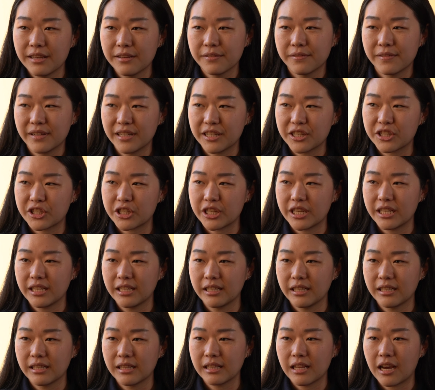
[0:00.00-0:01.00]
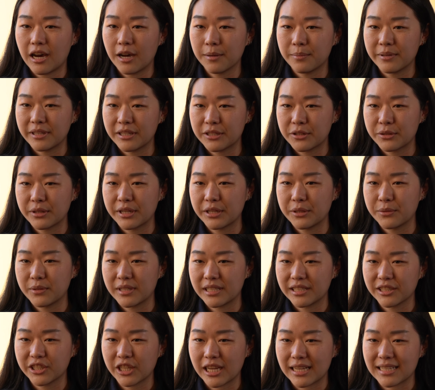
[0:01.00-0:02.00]
Finishing
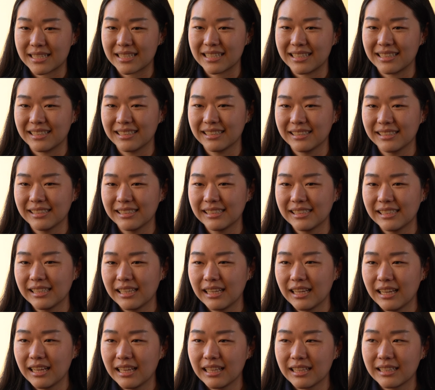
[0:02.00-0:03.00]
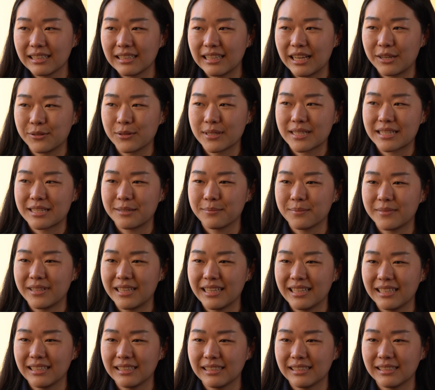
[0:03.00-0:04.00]
RB21 chassis, that was
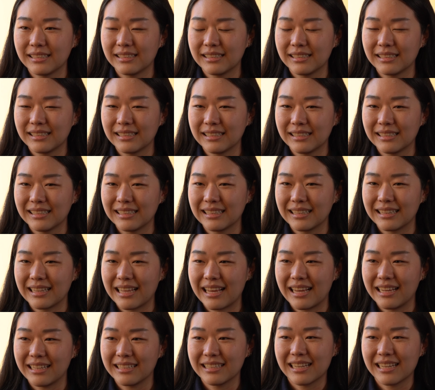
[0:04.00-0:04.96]
something that